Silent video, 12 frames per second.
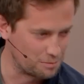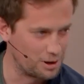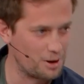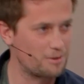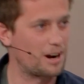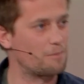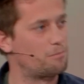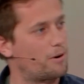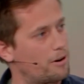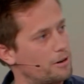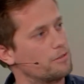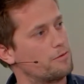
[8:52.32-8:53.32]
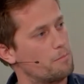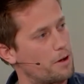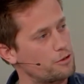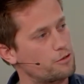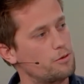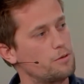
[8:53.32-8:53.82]
the below ground part of
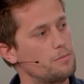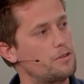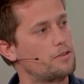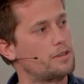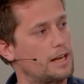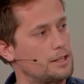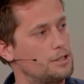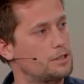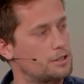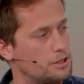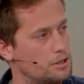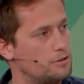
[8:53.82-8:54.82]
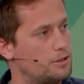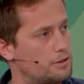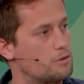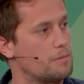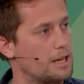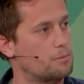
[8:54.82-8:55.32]
mushrooms. And you can use
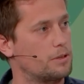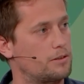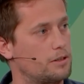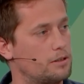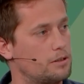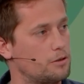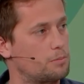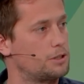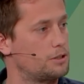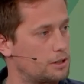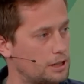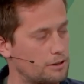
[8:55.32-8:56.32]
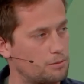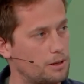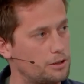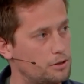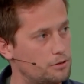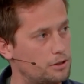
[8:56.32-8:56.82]
it to make materials, but you can as
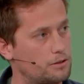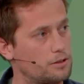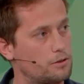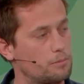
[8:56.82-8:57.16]
well use it mm.